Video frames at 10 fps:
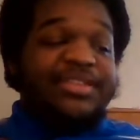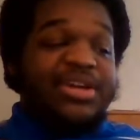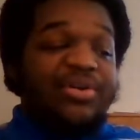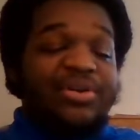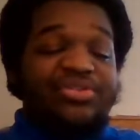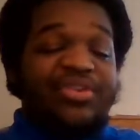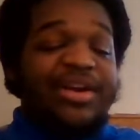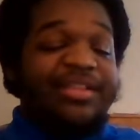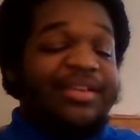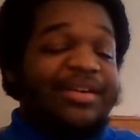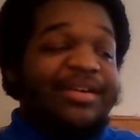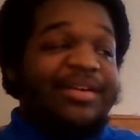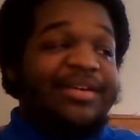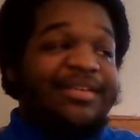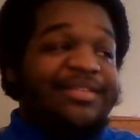Joker
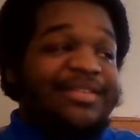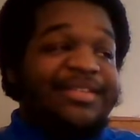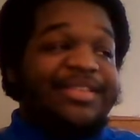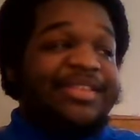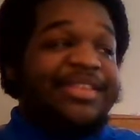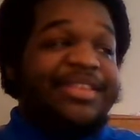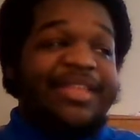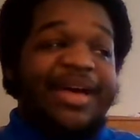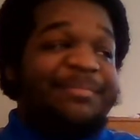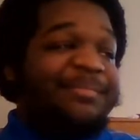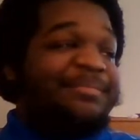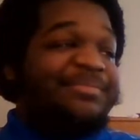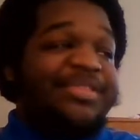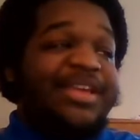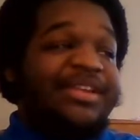trailer,
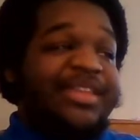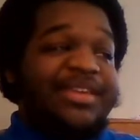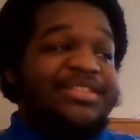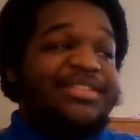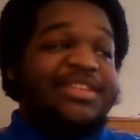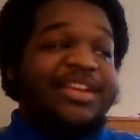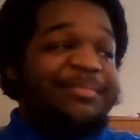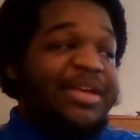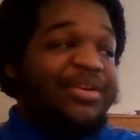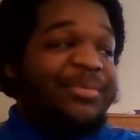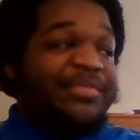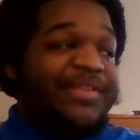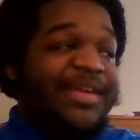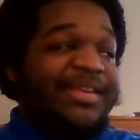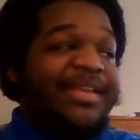I'm literally just in the middle
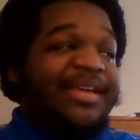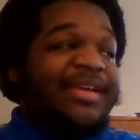with it.